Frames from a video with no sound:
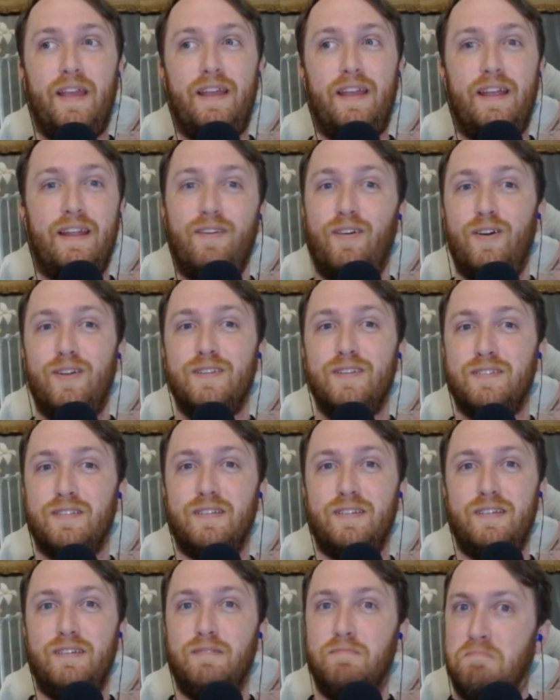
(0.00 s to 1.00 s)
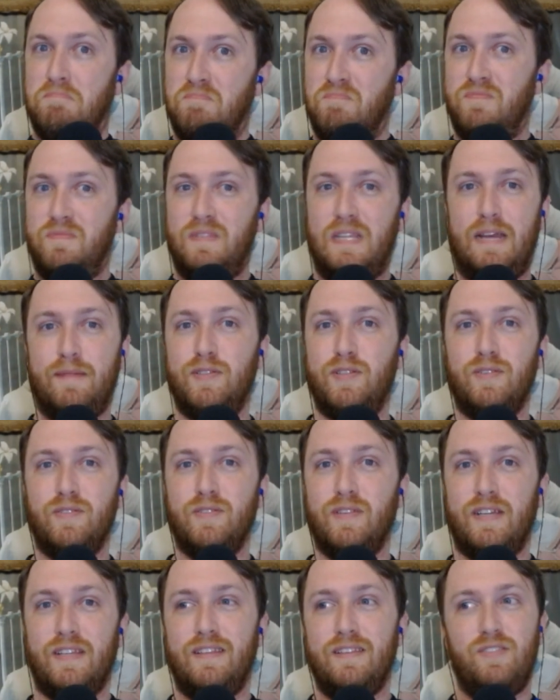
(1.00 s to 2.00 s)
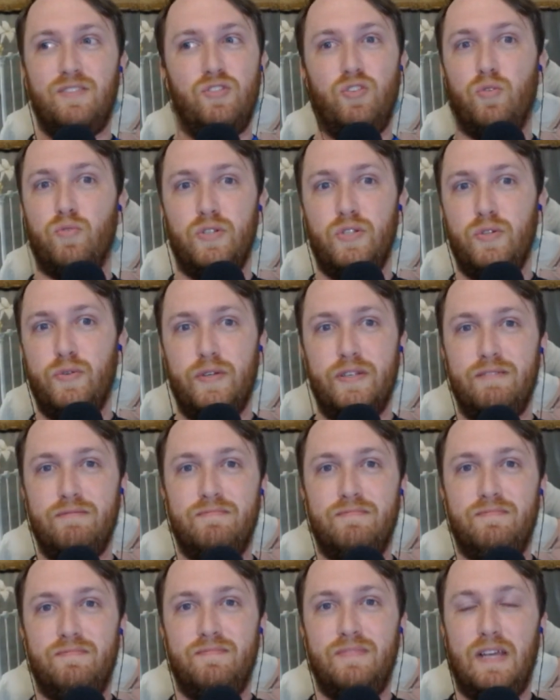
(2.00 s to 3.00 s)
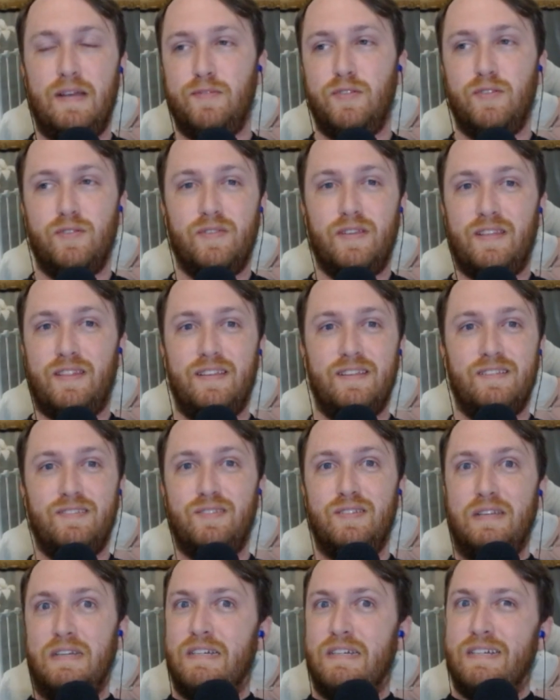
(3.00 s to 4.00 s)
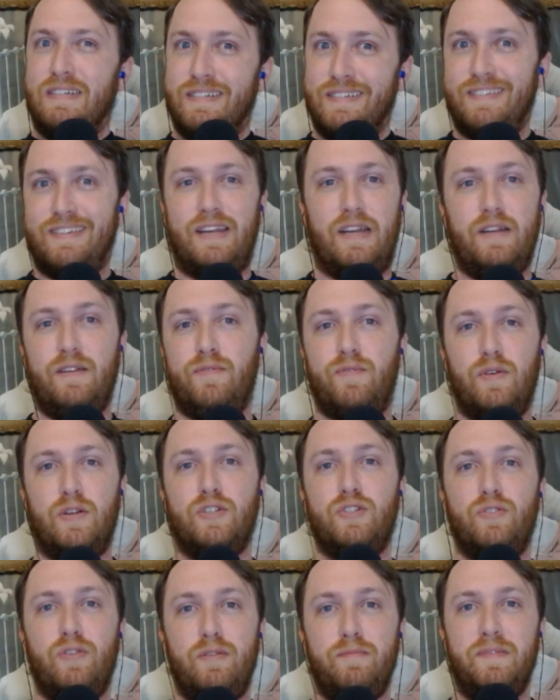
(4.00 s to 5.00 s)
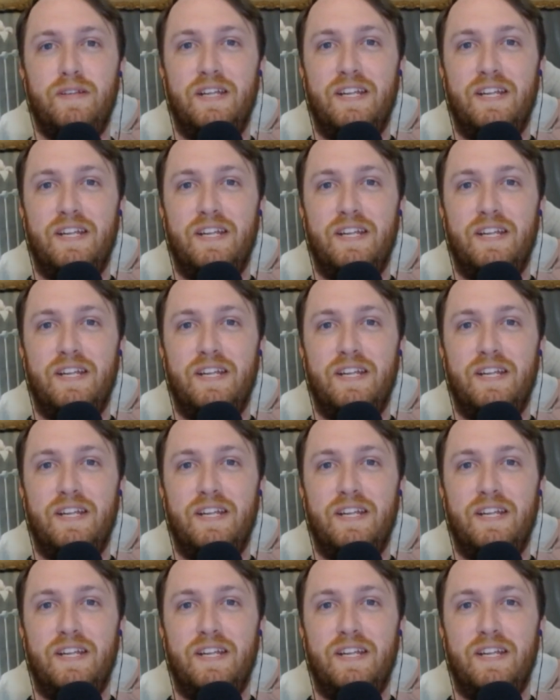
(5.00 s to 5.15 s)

And honestly, episodes like this don't do it. Episodes like this kind of frustrate me.